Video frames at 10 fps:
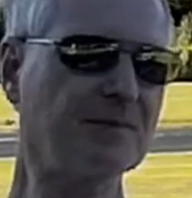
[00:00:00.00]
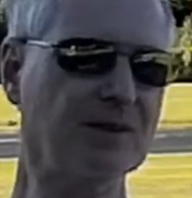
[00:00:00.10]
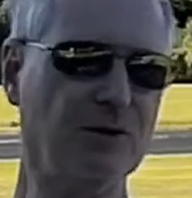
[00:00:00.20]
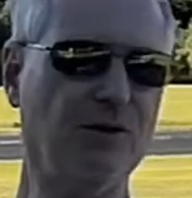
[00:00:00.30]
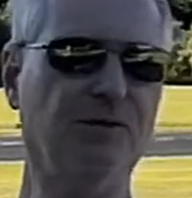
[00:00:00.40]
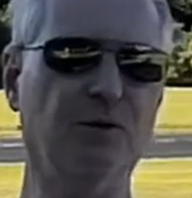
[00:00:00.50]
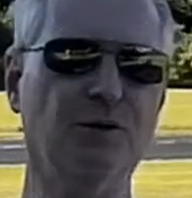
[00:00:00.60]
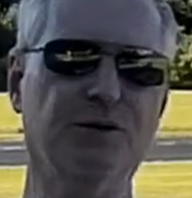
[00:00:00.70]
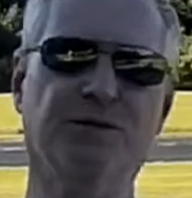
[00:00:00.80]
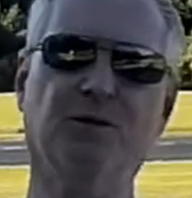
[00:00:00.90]
There are
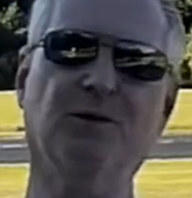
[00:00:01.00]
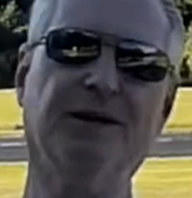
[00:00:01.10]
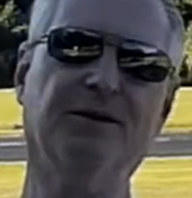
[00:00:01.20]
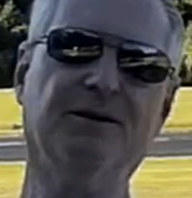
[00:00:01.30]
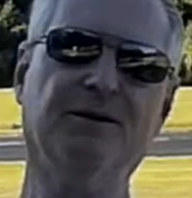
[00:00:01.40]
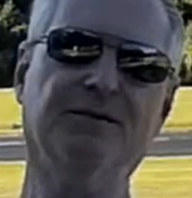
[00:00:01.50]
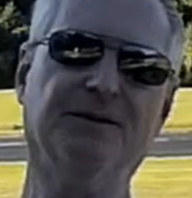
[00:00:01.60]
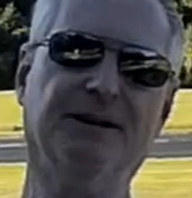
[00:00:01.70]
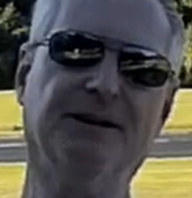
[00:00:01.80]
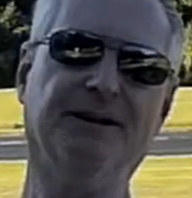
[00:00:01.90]
rules for where you can
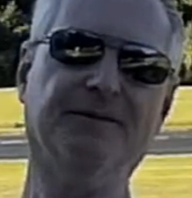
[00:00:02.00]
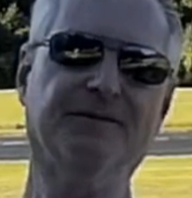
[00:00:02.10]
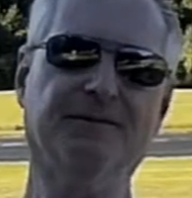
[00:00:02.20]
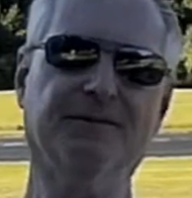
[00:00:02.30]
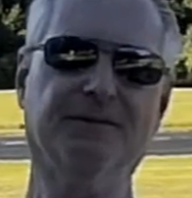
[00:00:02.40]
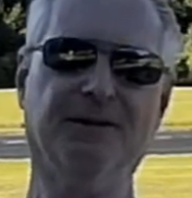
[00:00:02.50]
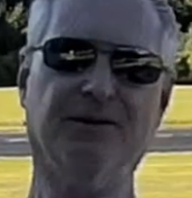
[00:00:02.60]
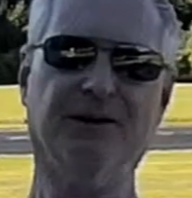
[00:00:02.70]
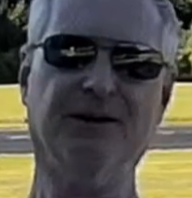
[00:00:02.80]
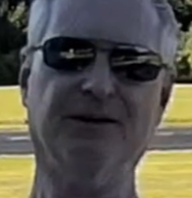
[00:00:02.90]
fly. All
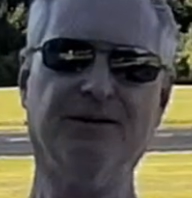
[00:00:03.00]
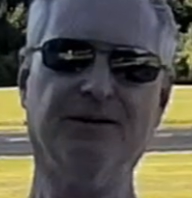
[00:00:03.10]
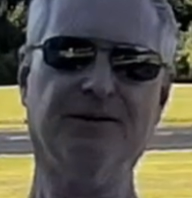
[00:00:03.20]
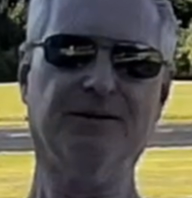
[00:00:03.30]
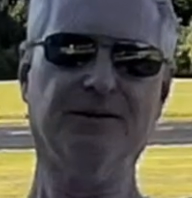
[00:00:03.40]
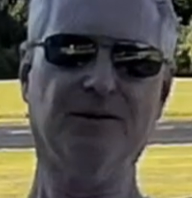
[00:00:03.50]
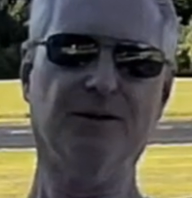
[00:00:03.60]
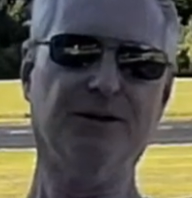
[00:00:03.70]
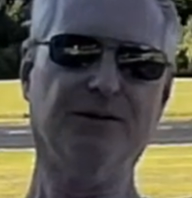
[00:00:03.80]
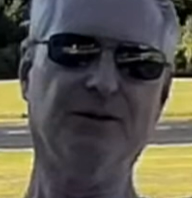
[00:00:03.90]
right, they're
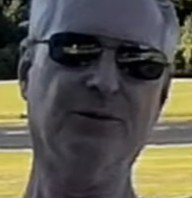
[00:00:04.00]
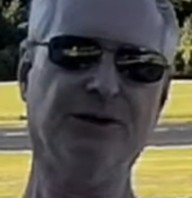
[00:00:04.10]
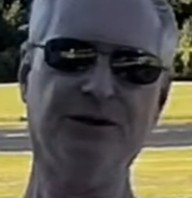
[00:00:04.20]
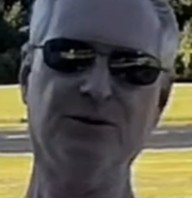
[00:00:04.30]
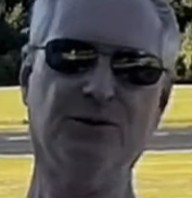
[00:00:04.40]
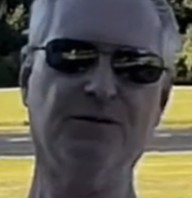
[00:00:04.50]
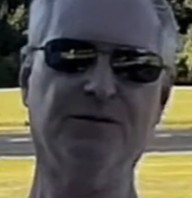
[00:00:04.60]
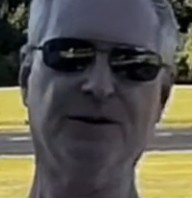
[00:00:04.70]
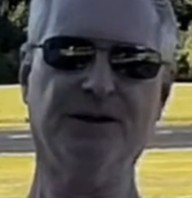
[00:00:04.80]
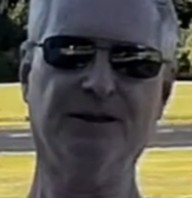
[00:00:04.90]
all over the place. You can
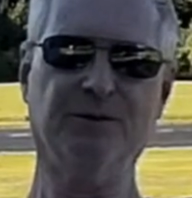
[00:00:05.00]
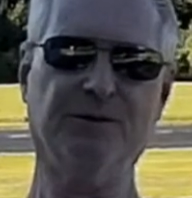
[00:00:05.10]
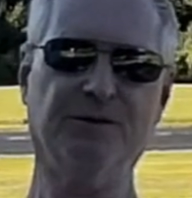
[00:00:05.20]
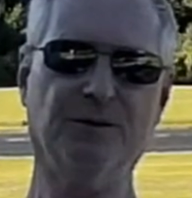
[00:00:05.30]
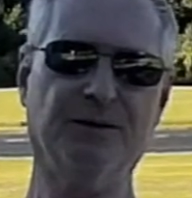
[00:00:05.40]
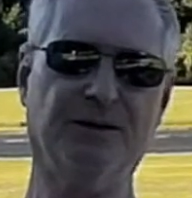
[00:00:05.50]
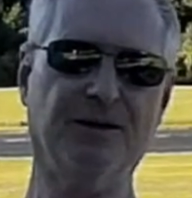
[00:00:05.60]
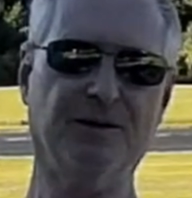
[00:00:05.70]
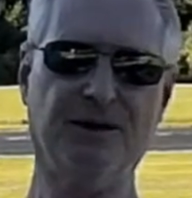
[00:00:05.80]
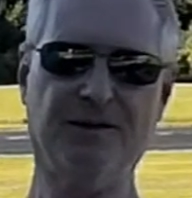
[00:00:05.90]
find them if you want to
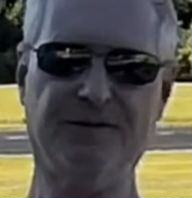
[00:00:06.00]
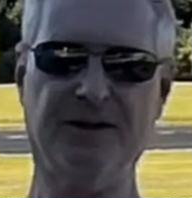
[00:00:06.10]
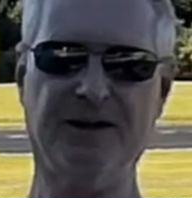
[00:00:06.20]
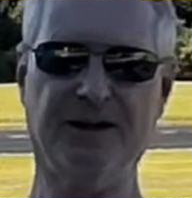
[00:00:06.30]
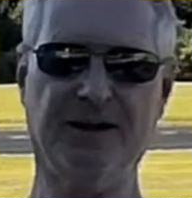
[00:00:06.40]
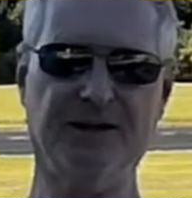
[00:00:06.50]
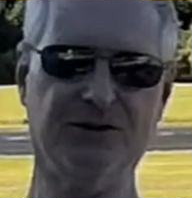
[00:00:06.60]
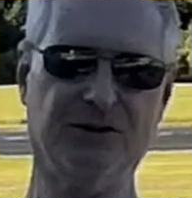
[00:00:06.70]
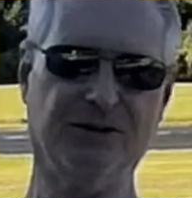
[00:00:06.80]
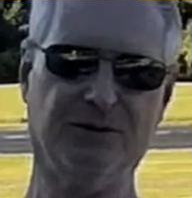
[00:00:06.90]
go to FAA and
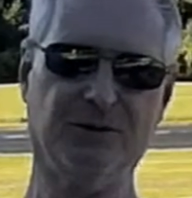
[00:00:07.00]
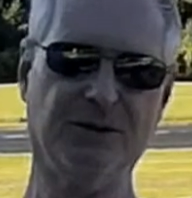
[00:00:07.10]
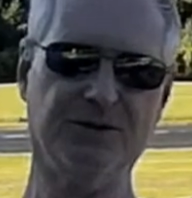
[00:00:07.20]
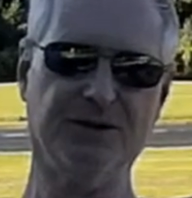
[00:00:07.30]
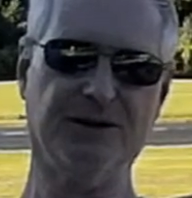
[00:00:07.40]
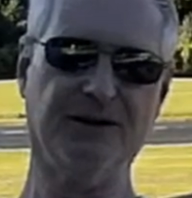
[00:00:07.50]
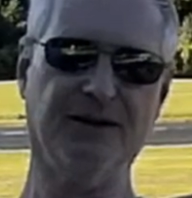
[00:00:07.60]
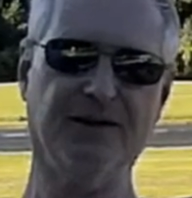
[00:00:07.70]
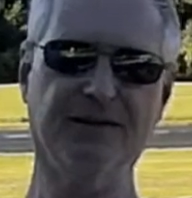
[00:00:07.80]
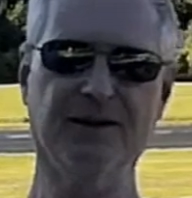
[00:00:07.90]
check their website
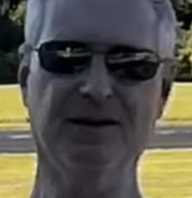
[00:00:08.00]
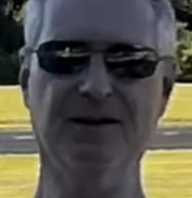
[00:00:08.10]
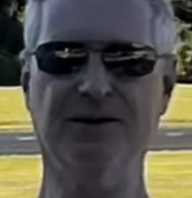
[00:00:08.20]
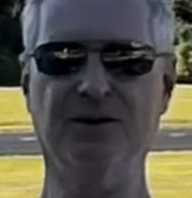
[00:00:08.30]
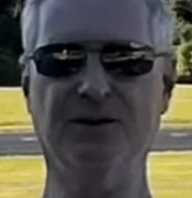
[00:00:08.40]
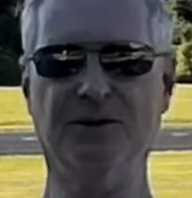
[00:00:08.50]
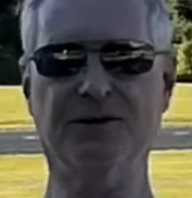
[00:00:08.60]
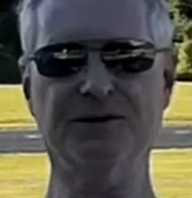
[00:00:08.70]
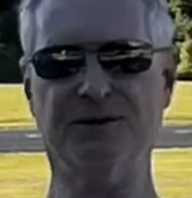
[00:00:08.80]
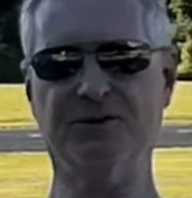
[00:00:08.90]
out. You can
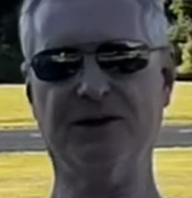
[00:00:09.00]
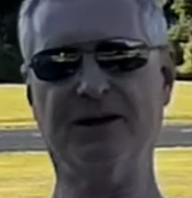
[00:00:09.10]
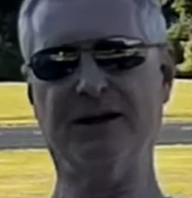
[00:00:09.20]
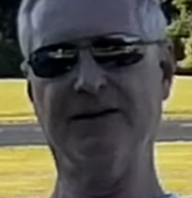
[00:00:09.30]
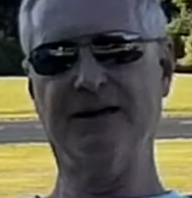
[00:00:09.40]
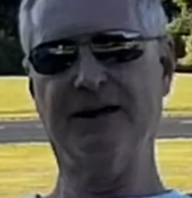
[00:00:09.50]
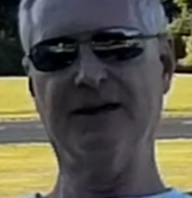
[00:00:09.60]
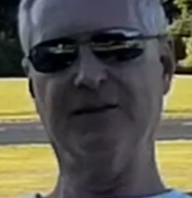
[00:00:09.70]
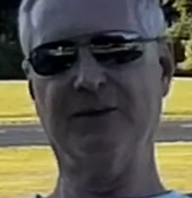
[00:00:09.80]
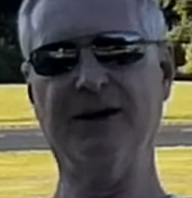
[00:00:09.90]
also check out
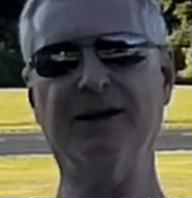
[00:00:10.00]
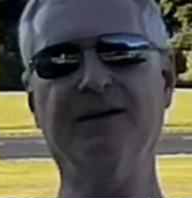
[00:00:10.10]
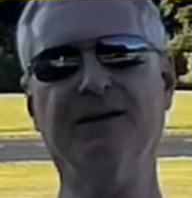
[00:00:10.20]
AMA.